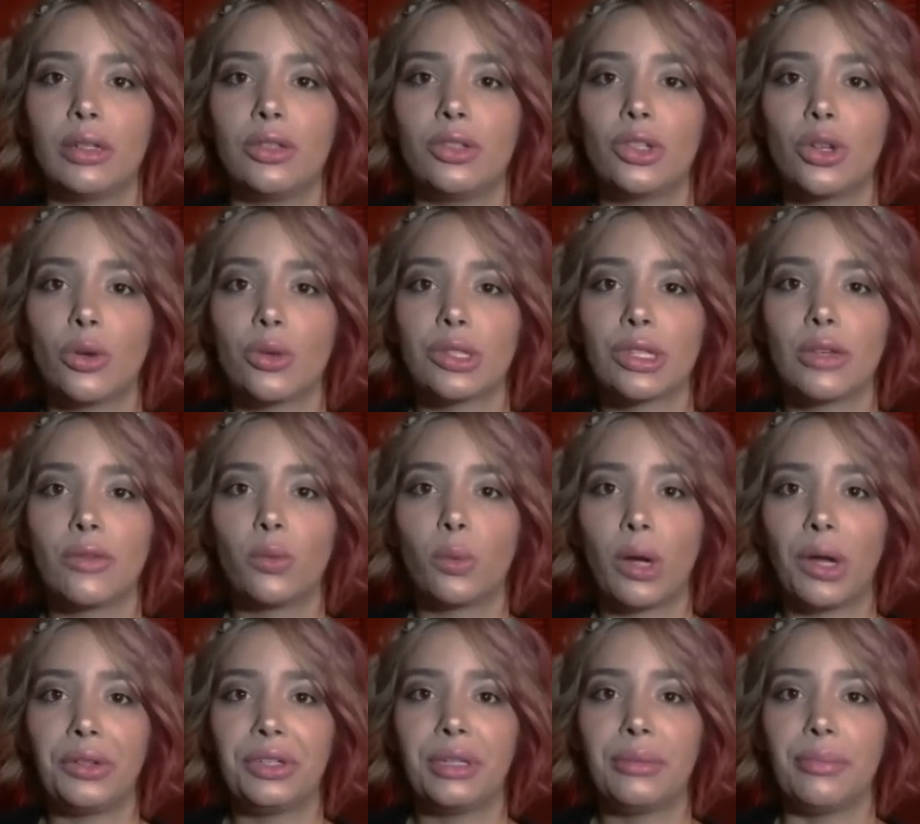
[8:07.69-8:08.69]
Joseph
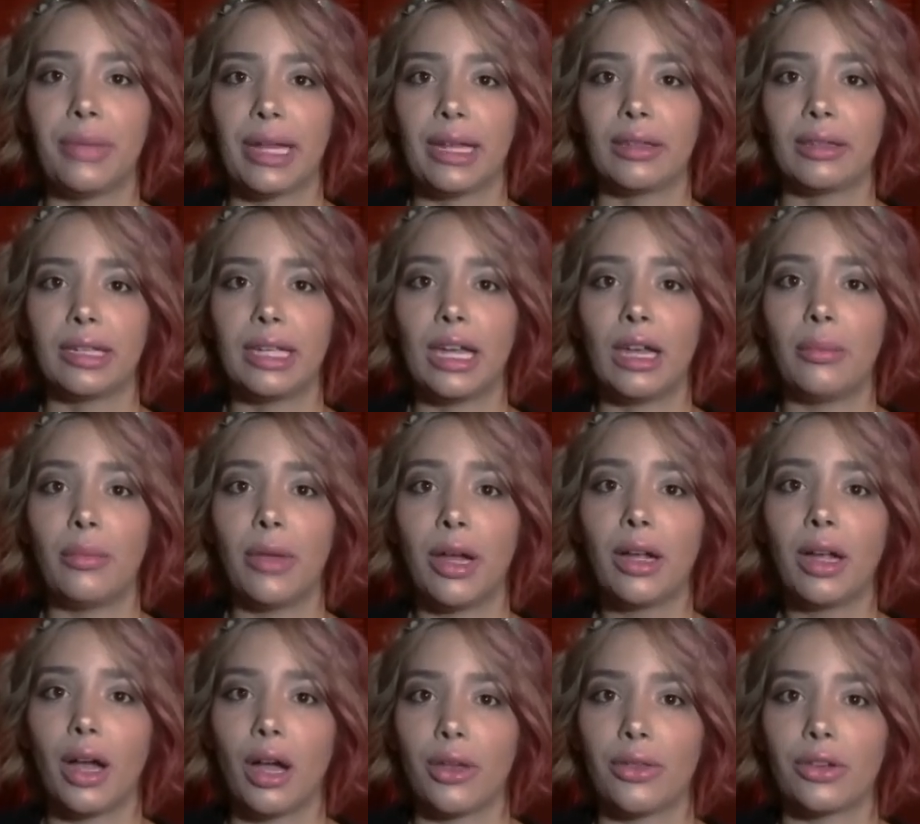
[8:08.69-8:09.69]
Weldon Bailey,
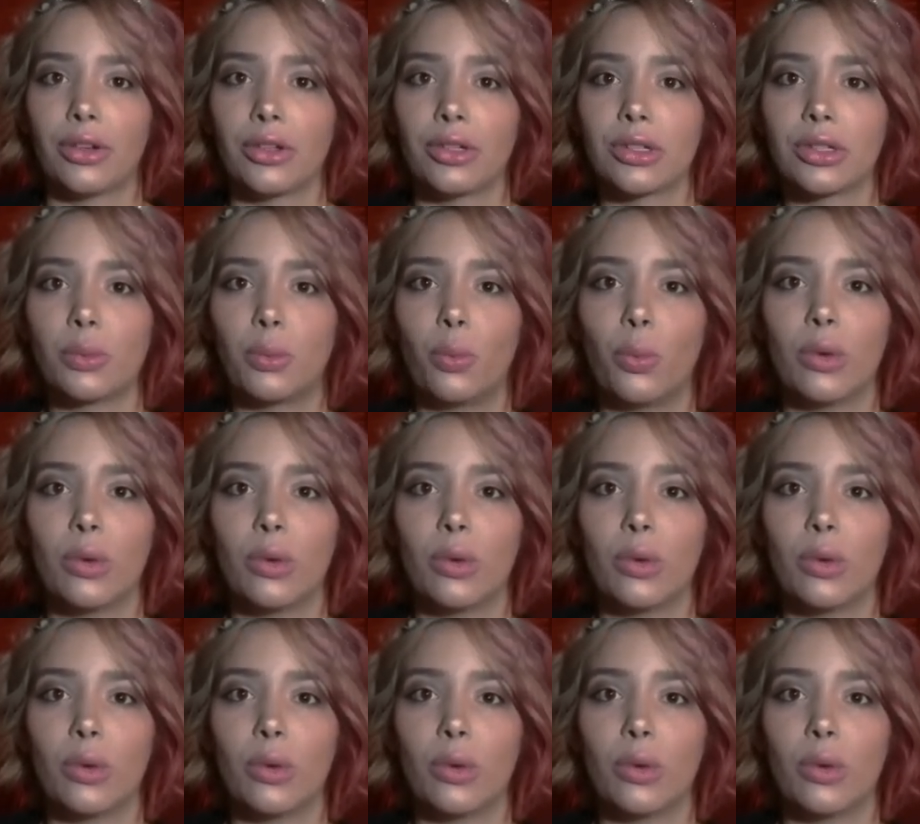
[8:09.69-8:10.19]
among others,